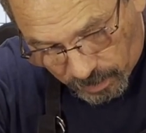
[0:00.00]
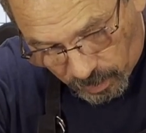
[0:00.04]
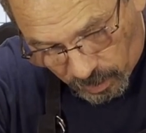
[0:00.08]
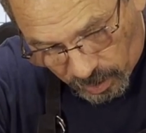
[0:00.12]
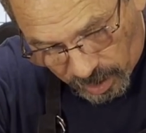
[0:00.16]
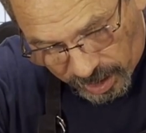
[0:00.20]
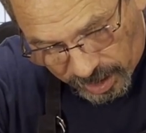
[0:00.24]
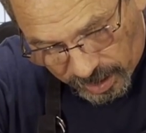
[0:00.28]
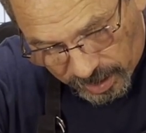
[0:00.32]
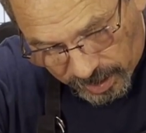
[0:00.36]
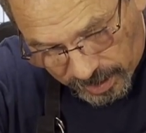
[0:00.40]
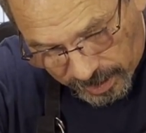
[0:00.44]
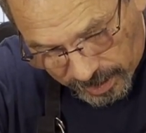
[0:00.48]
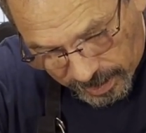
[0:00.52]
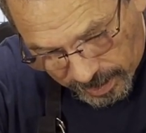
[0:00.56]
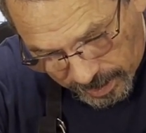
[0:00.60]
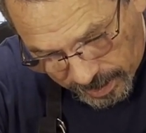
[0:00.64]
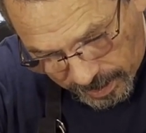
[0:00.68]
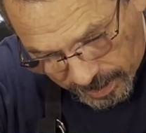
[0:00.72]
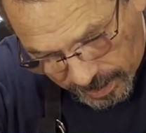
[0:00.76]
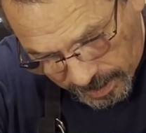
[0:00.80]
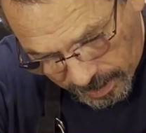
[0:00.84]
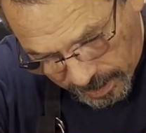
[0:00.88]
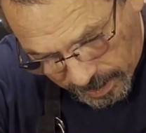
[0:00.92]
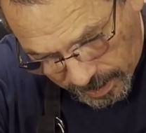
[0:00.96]
on it.
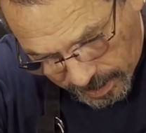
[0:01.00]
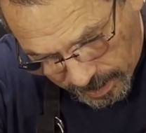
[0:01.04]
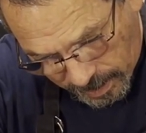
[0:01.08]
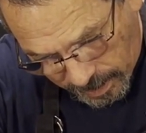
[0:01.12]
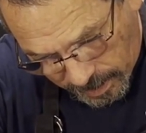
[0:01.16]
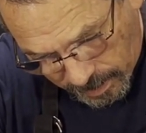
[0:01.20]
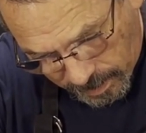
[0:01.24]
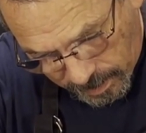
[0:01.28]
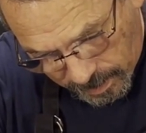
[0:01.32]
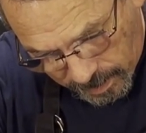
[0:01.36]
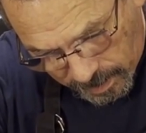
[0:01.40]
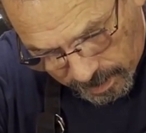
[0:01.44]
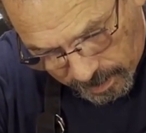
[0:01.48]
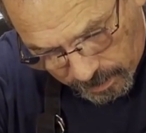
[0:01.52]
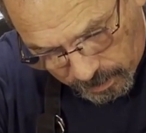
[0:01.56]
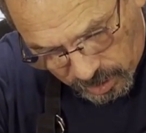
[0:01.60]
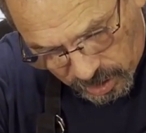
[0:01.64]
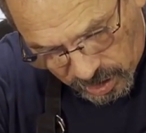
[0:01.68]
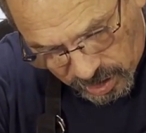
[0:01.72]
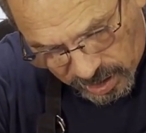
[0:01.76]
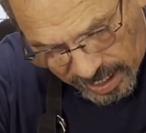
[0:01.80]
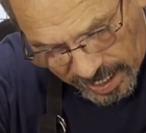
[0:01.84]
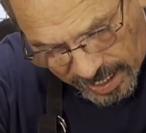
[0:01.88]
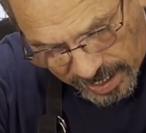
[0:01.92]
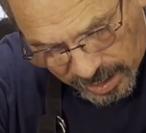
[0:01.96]
We're
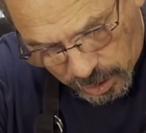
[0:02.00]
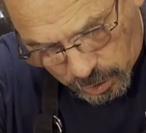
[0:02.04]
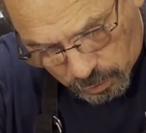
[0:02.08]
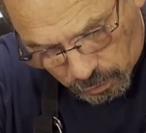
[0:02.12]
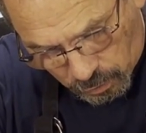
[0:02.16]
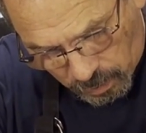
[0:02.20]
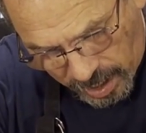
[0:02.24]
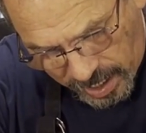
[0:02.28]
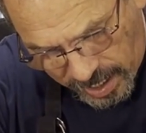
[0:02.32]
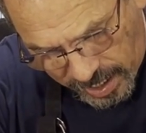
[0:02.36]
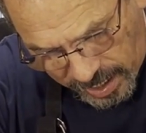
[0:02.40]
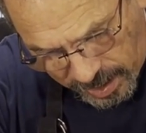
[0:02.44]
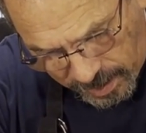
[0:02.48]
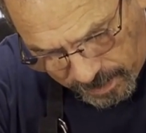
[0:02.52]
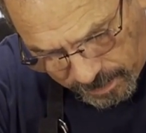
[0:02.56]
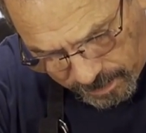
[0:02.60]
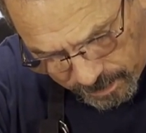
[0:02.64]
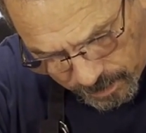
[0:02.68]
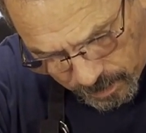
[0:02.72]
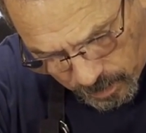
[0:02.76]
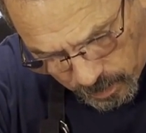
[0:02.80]
just gonna add this right in.